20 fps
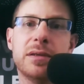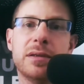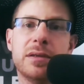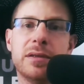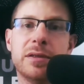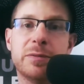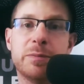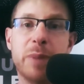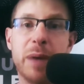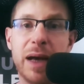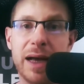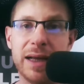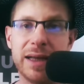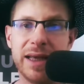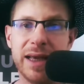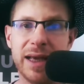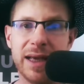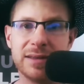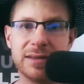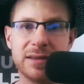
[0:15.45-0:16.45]
This
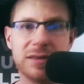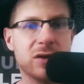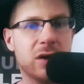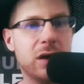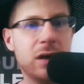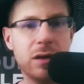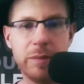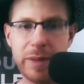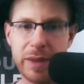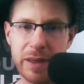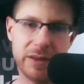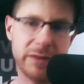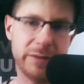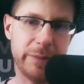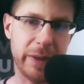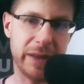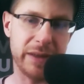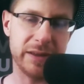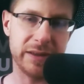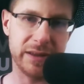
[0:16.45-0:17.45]
podcast is all about
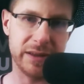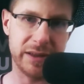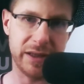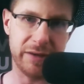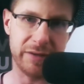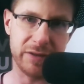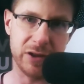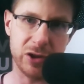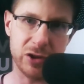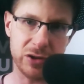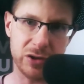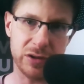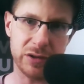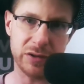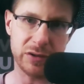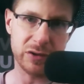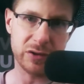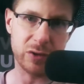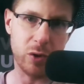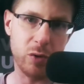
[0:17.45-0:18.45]
expanding the definition
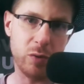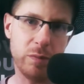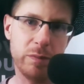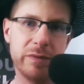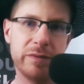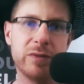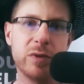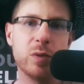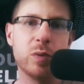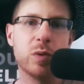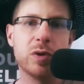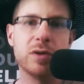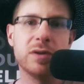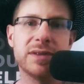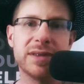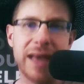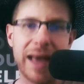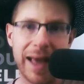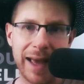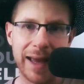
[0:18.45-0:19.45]
and scope of the
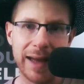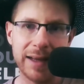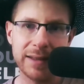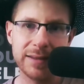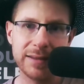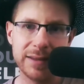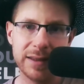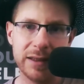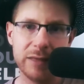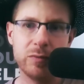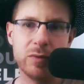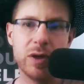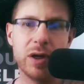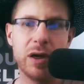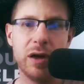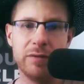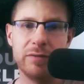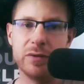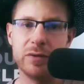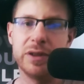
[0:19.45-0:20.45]
words addict and
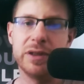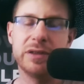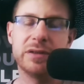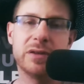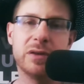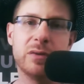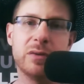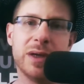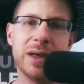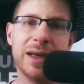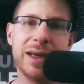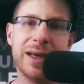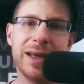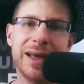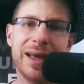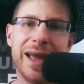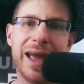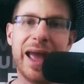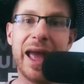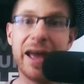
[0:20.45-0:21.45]
recovery. So
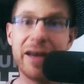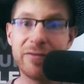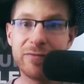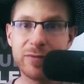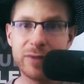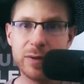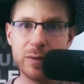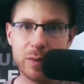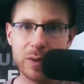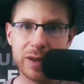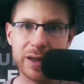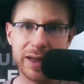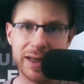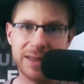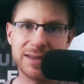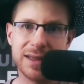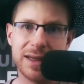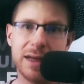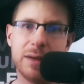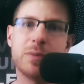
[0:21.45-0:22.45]
everyone
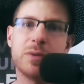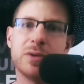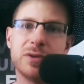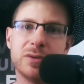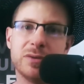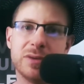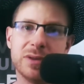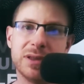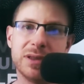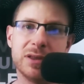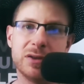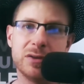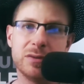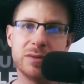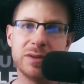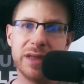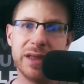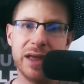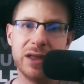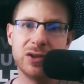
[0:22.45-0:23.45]
has an opportunity to
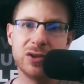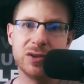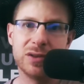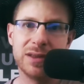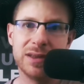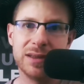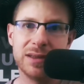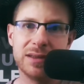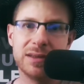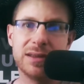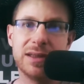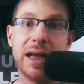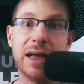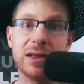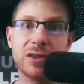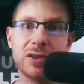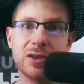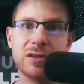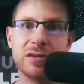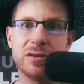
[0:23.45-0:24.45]
engage in this,
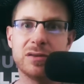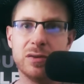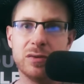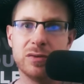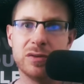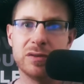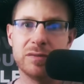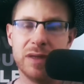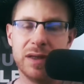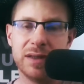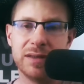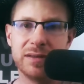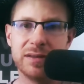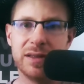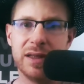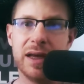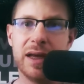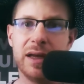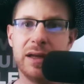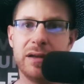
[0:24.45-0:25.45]
not just those of us
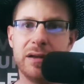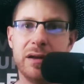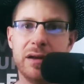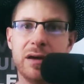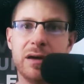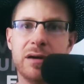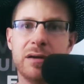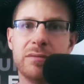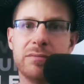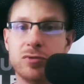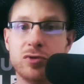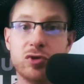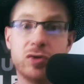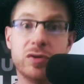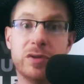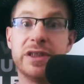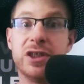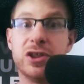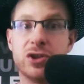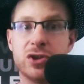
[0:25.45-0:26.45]
that are
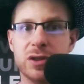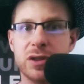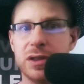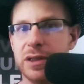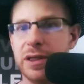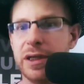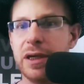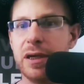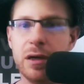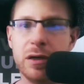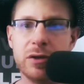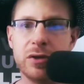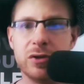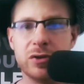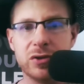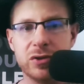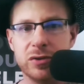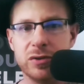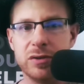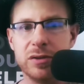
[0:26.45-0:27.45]
traditionally
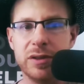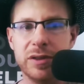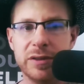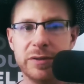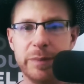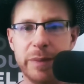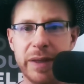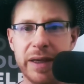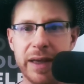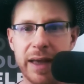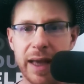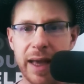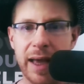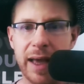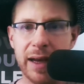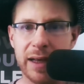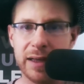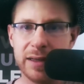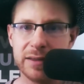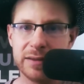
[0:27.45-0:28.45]
understood as being
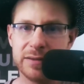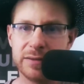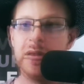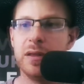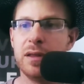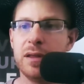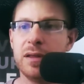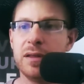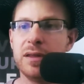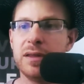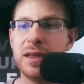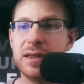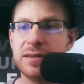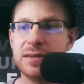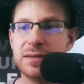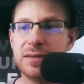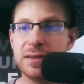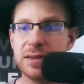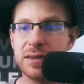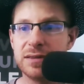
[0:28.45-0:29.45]
addicts.
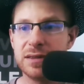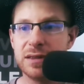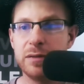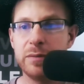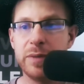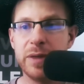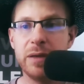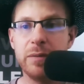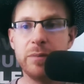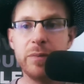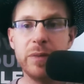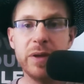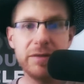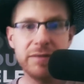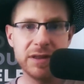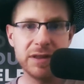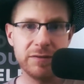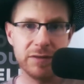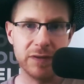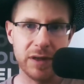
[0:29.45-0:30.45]
This is going to be a bit of
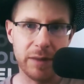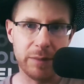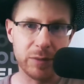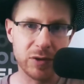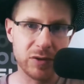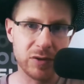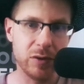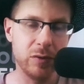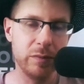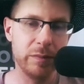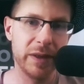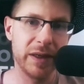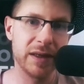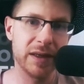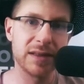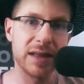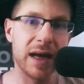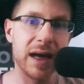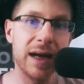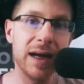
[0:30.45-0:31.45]
a different episode
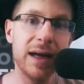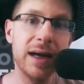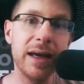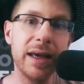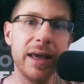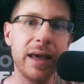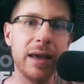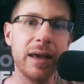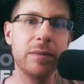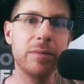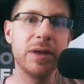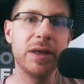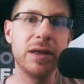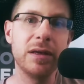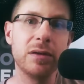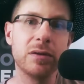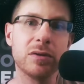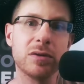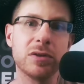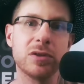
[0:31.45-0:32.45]
because I am
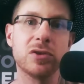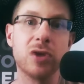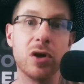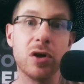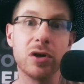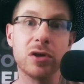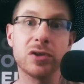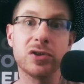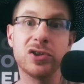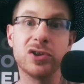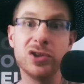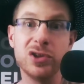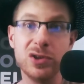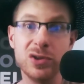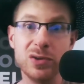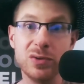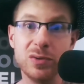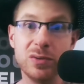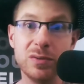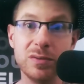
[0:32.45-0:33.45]
here to talk to
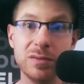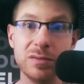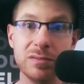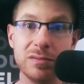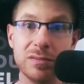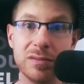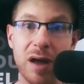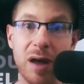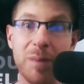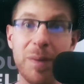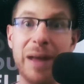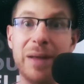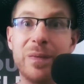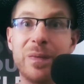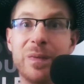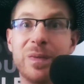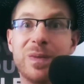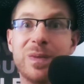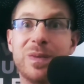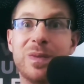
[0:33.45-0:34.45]
you about
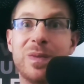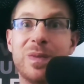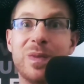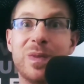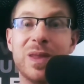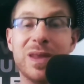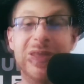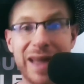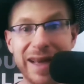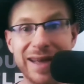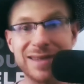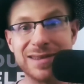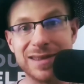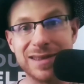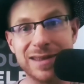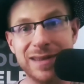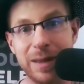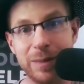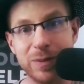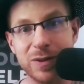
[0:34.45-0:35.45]
the last
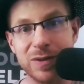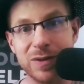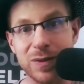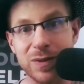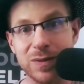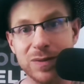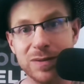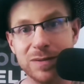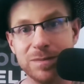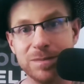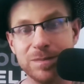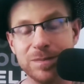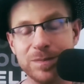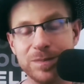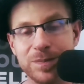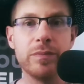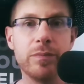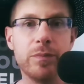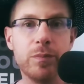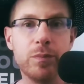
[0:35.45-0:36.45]
six episodes.
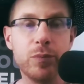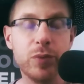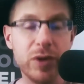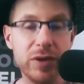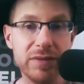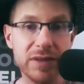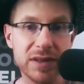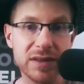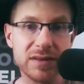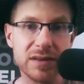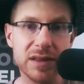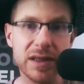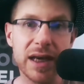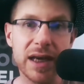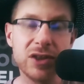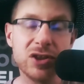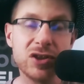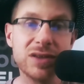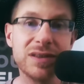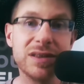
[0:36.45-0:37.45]
Previously,
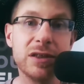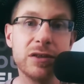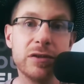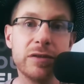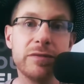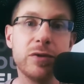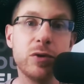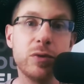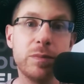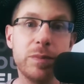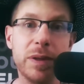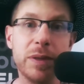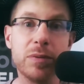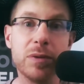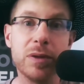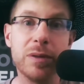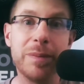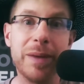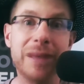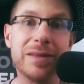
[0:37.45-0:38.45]
I just interviewed
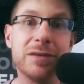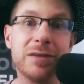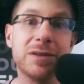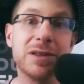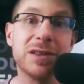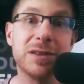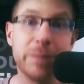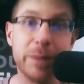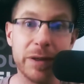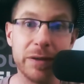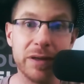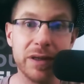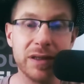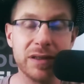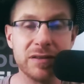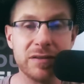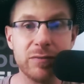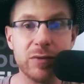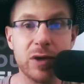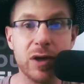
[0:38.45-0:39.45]
people about their
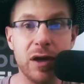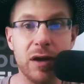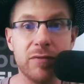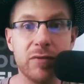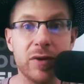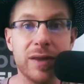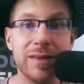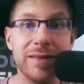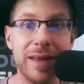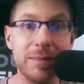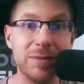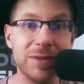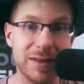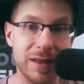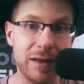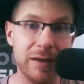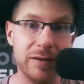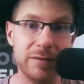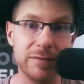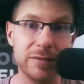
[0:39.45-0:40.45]
experience of recovering
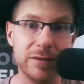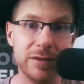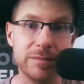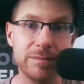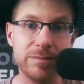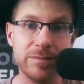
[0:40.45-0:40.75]
themselves.